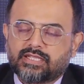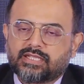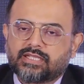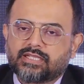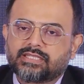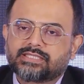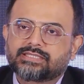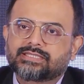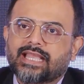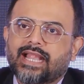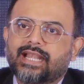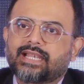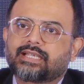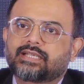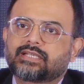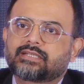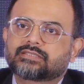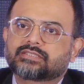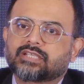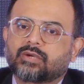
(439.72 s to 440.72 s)
is that
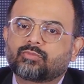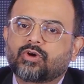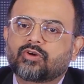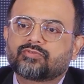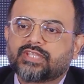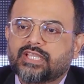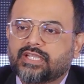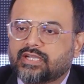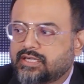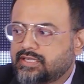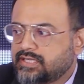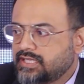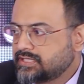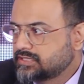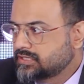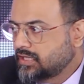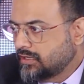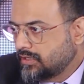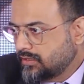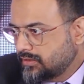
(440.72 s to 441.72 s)
some of the
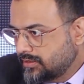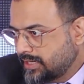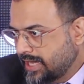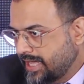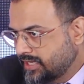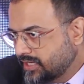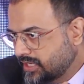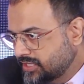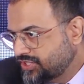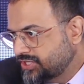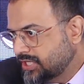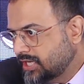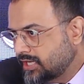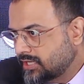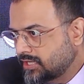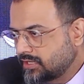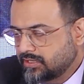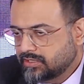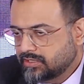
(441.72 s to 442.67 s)
countries like Russia,